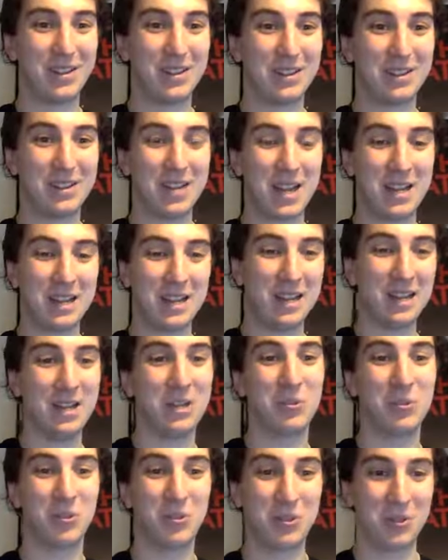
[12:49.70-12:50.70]
Teddy.
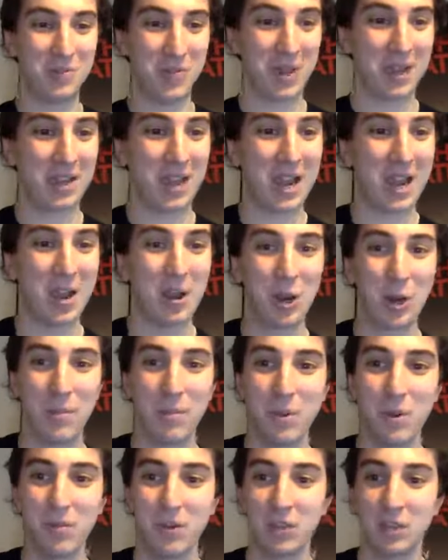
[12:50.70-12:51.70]
Awesome. Okay, I'm going to
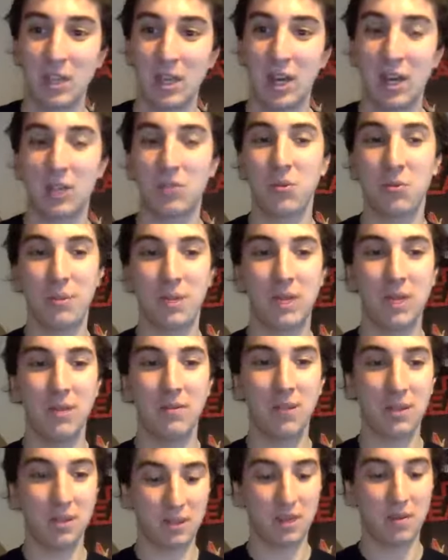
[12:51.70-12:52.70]
move on to the next one, but keep
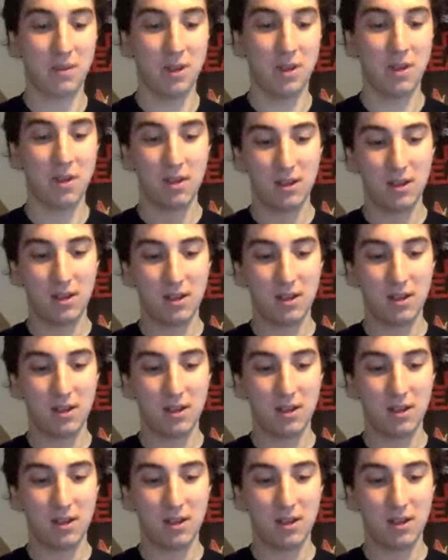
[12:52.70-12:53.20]
those coming.